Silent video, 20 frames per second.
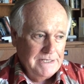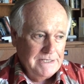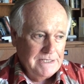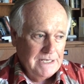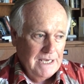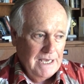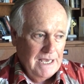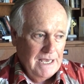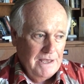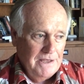
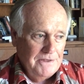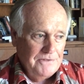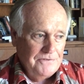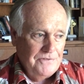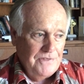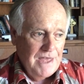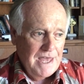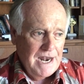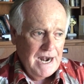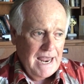
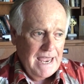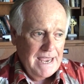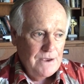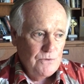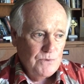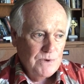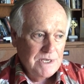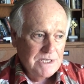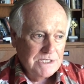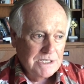then I
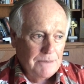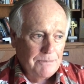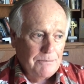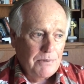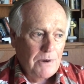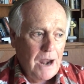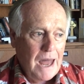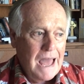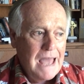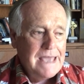was
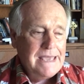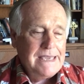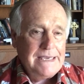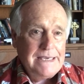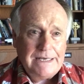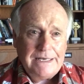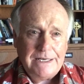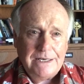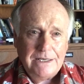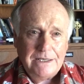
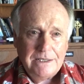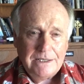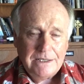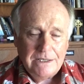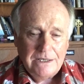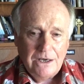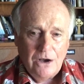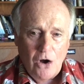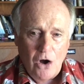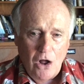applying
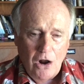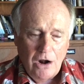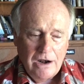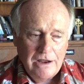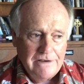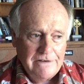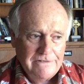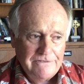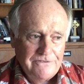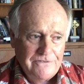all
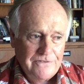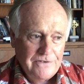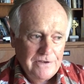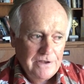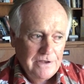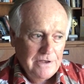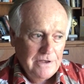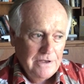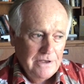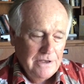of
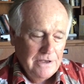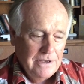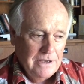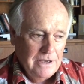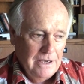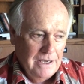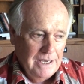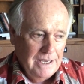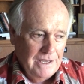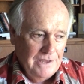
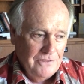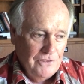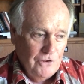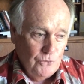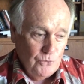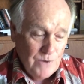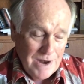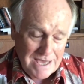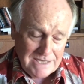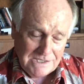
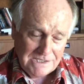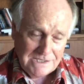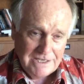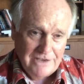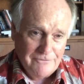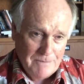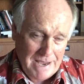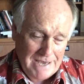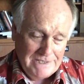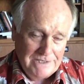the rest
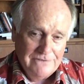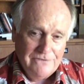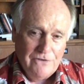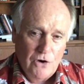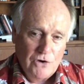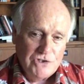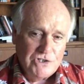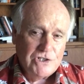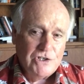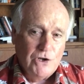of my
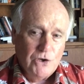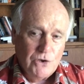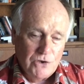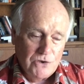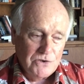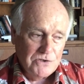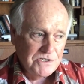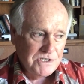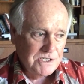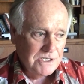
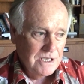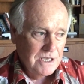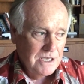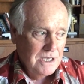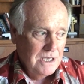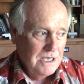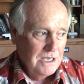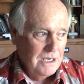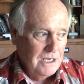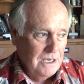devotionals
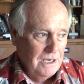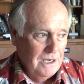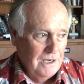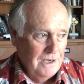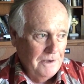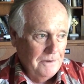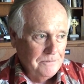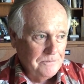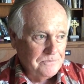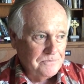
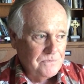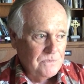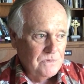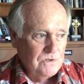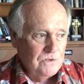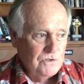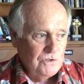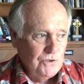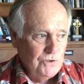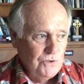
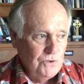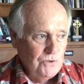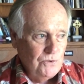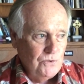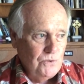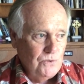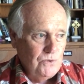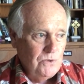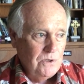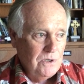
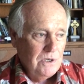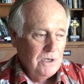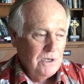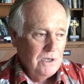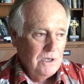to